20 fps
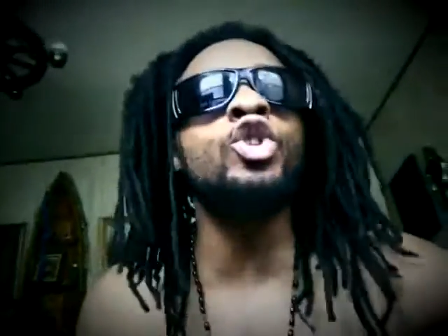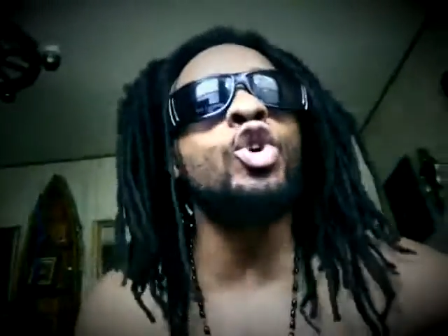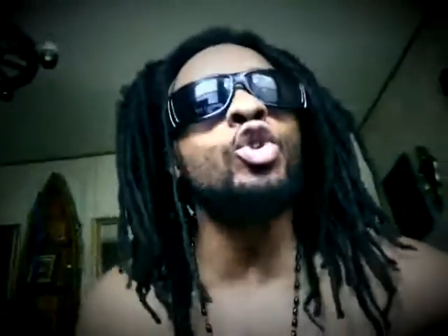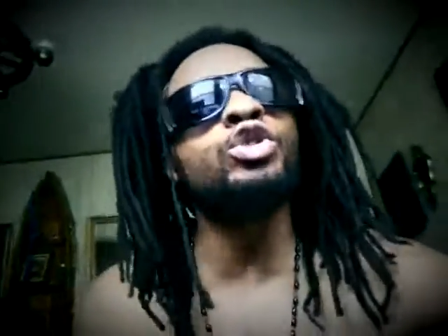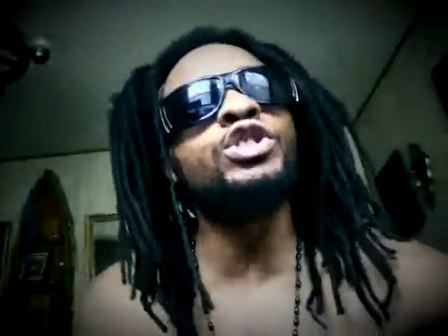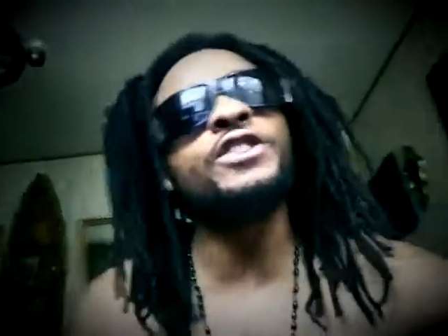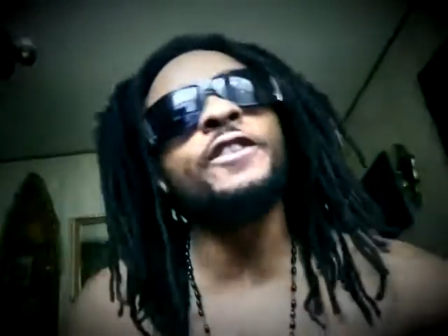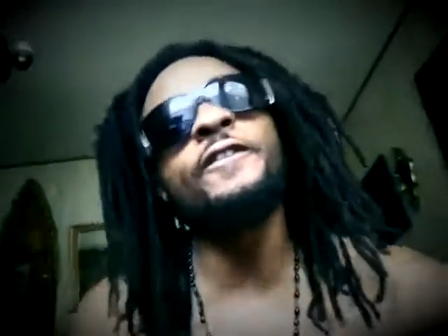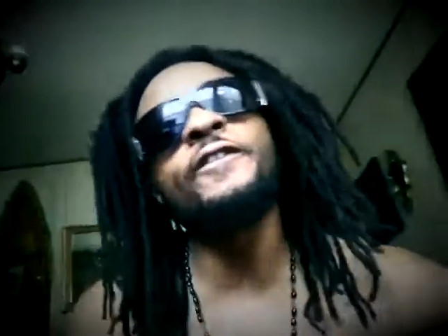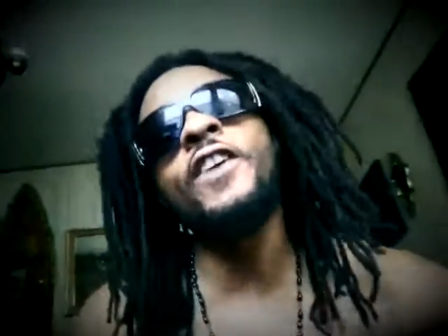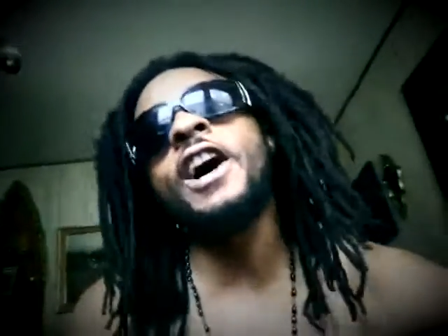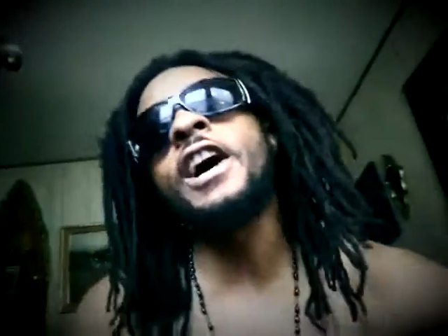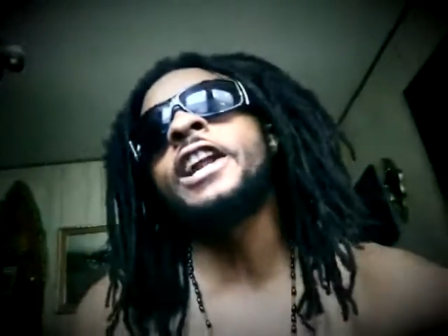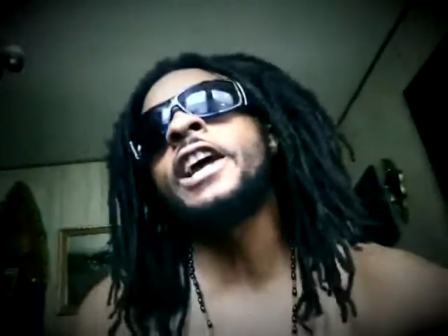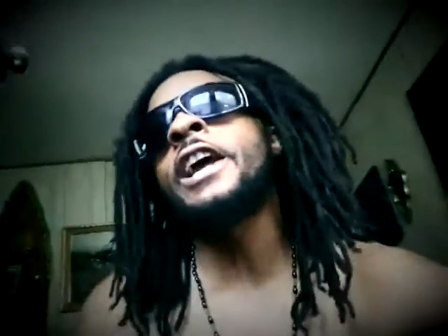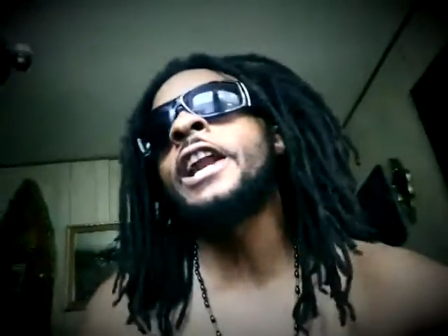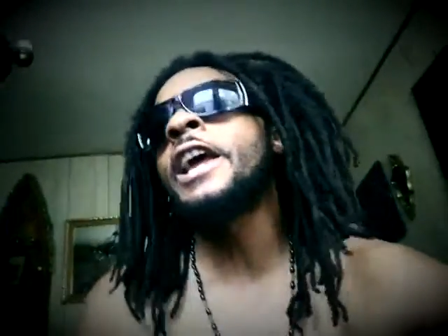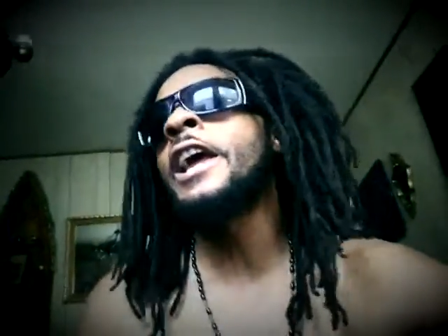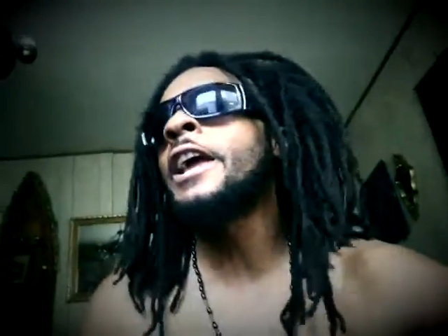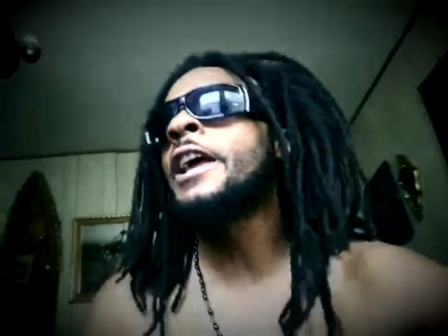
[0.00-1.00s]
crucify
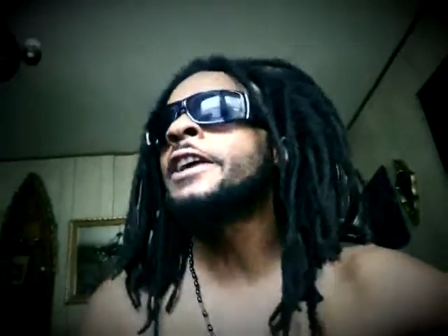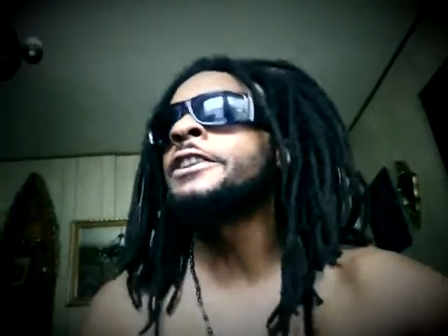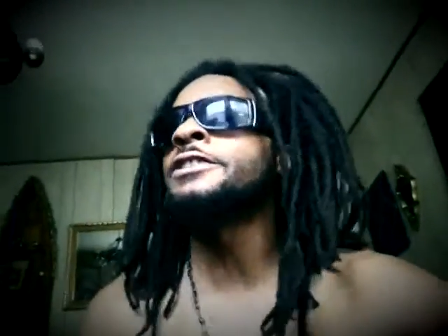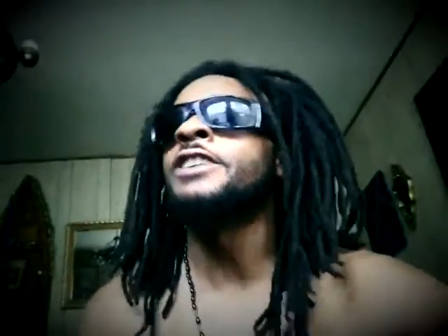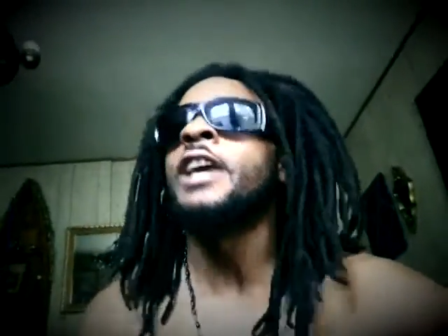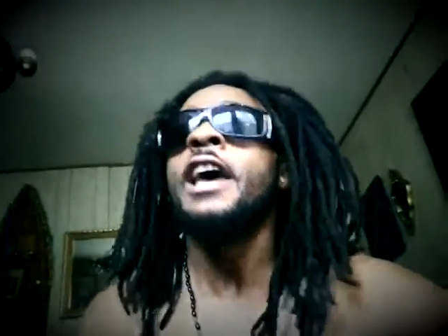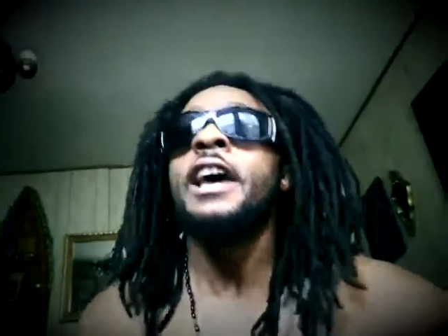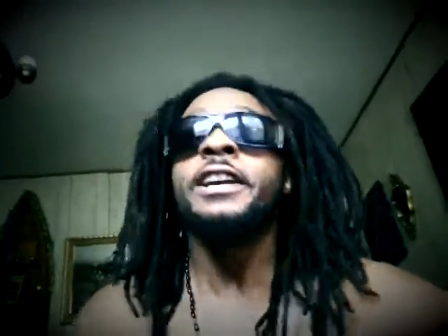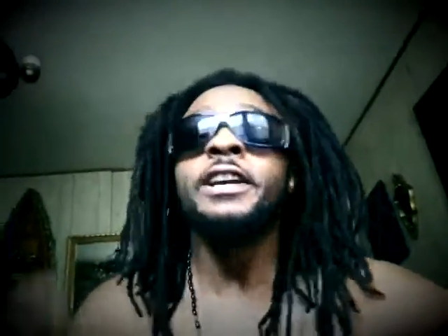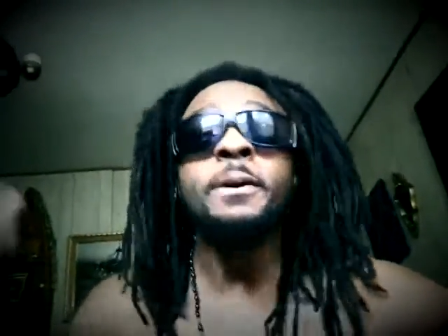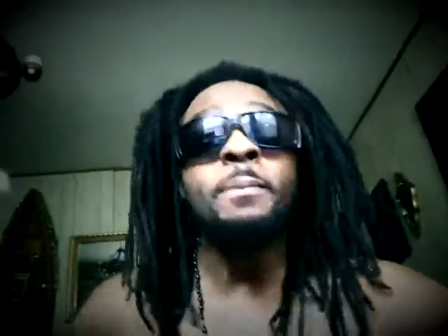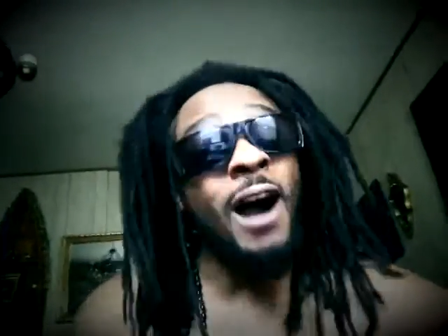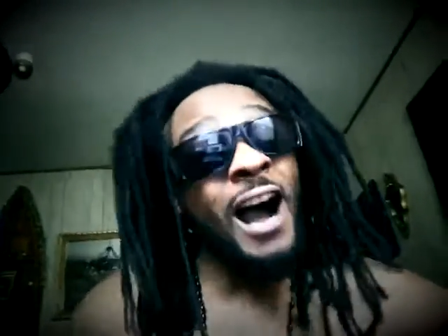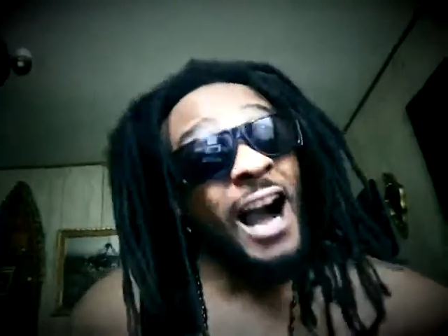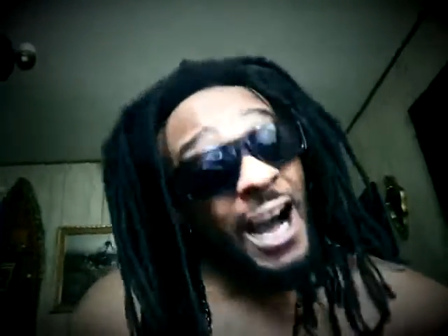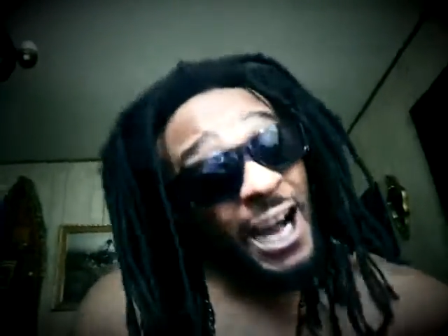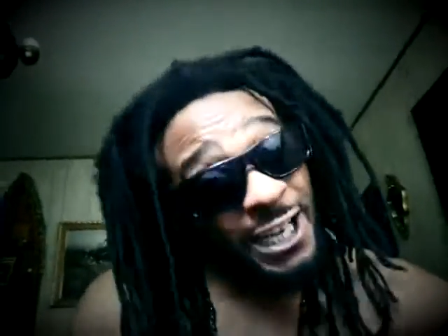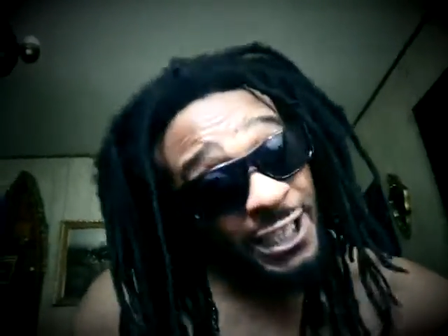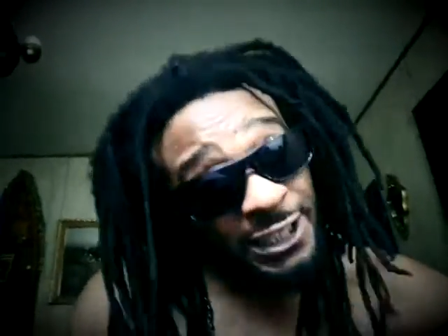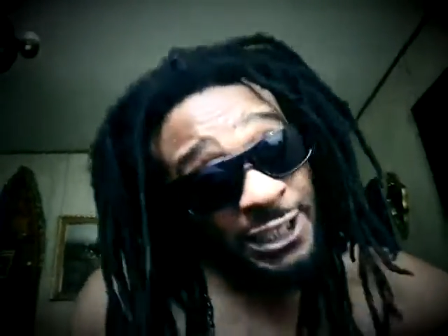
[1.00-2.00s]
that ass. Them
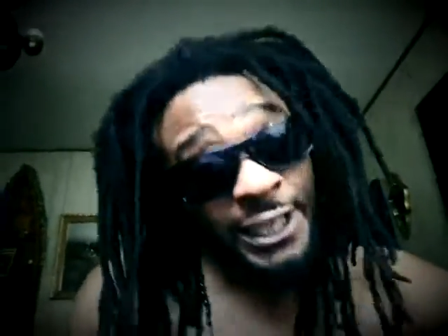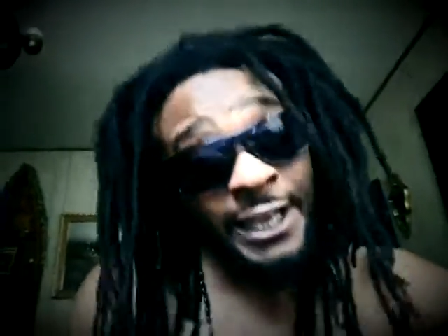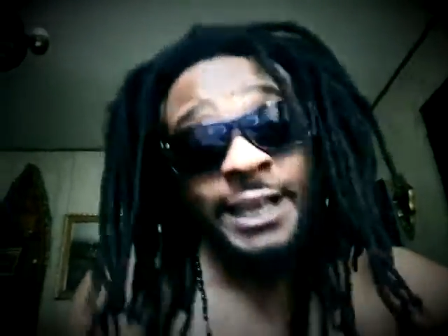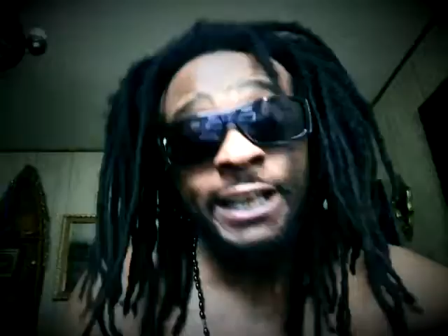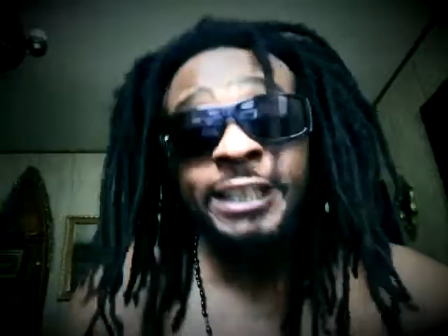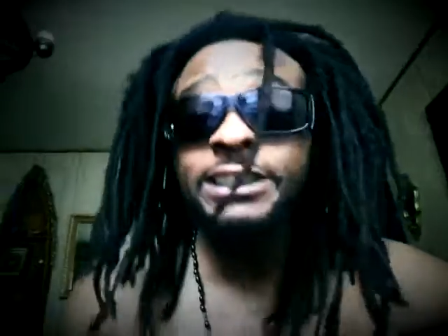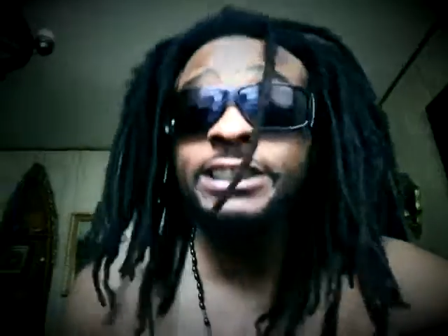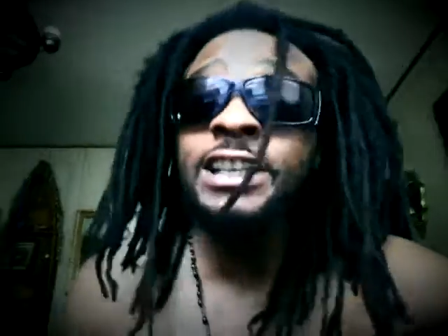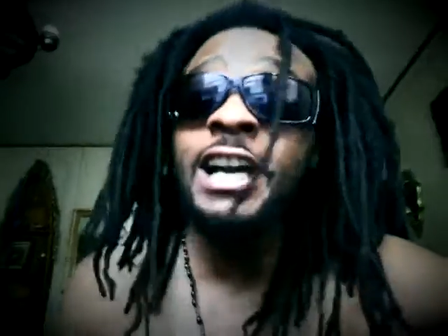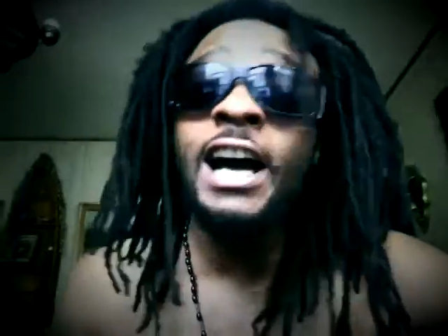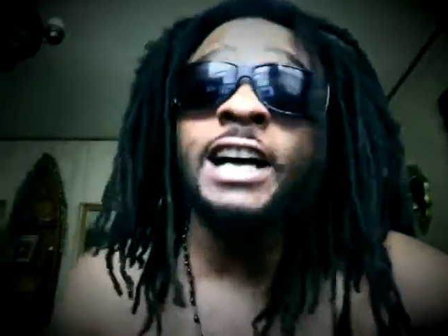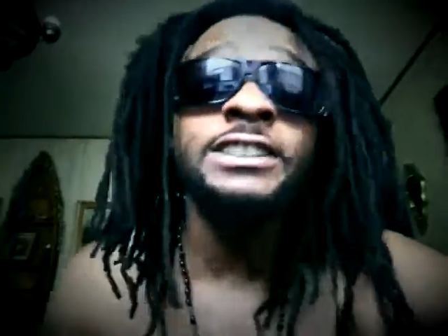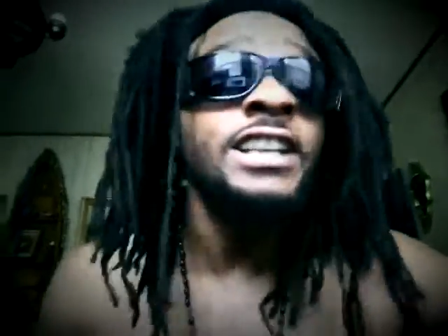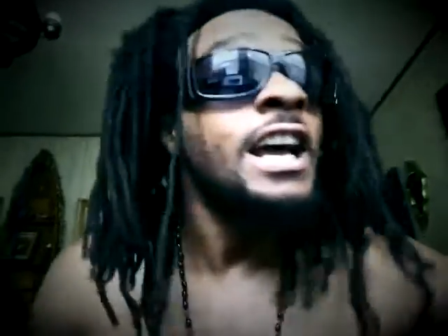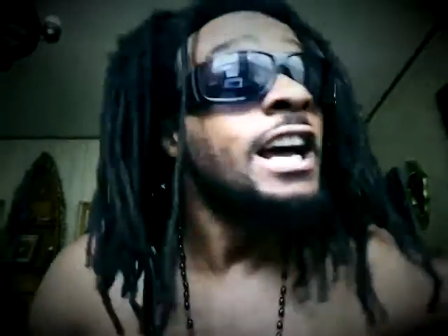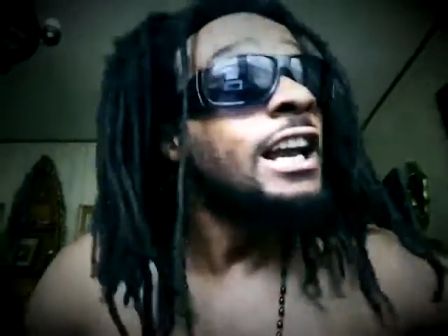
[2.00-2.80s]
hot lead shots